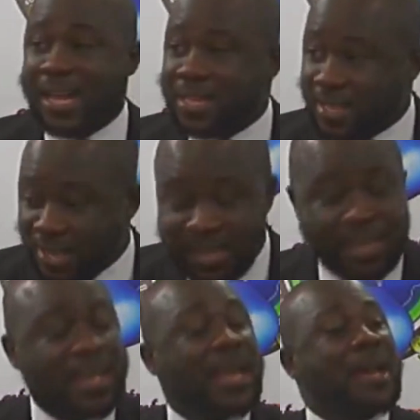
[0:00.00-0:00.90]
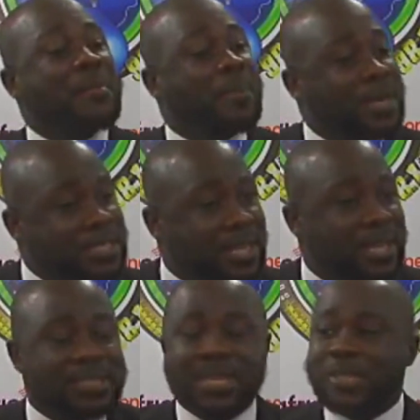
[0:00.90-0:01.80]
I say,
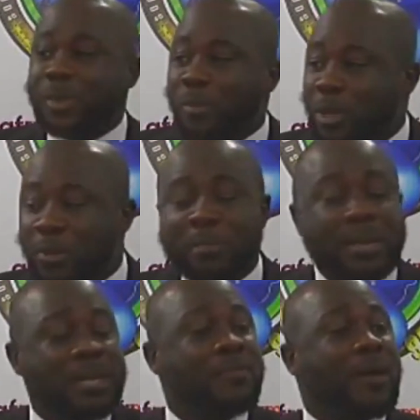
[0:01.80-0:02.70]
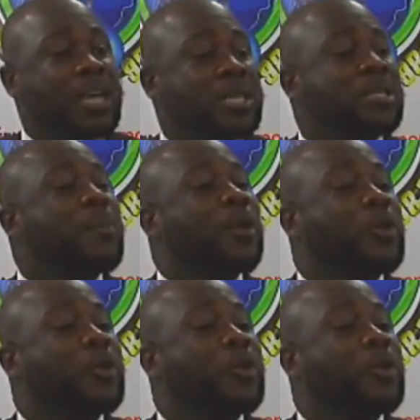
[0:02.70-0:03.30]
president now somebody will believe for respect people are